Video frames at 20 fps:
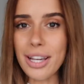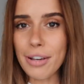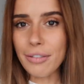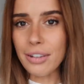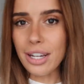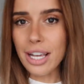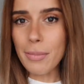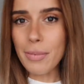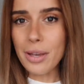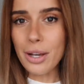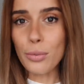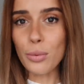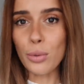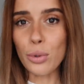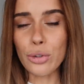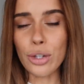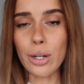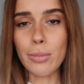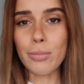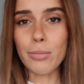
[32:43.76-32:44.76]
definitely a big
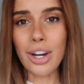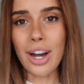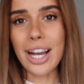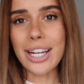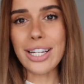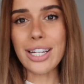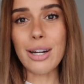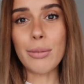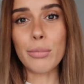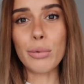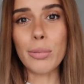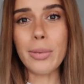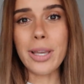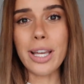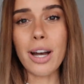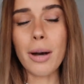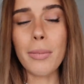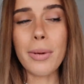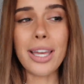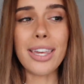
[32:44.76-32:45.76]
wardrobe tidy up will be
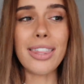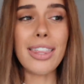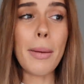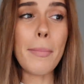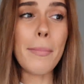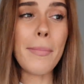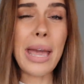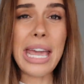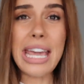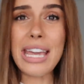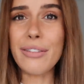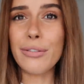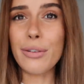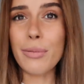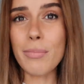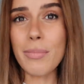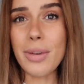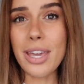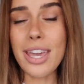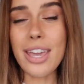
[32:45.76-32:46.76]
coming. There may
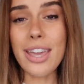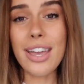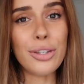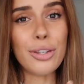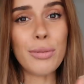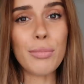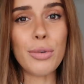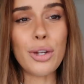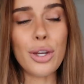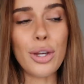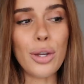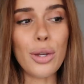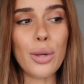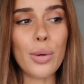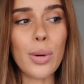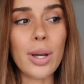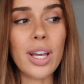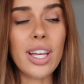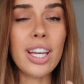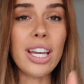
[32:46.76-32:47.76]
even be some
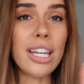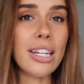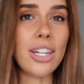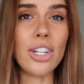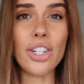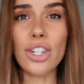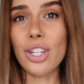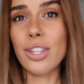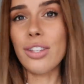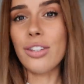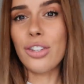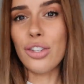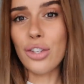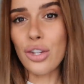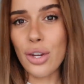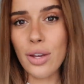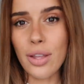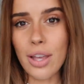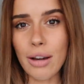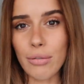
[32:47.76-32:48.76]
new additions
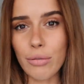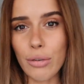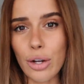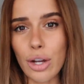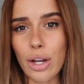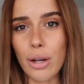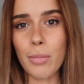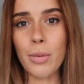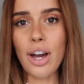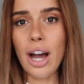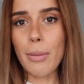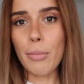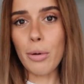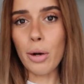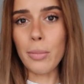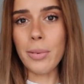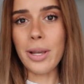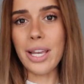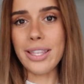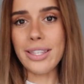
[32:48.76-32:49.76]
to that room that I
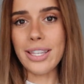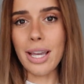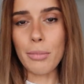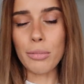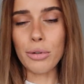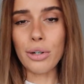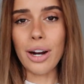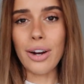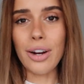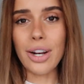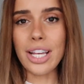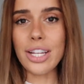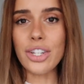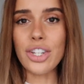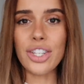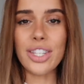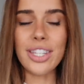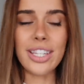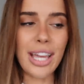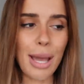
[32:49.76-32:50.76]
pop in temporarily
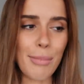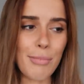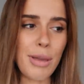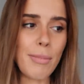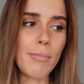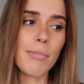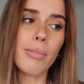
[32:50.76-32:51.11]
just to get me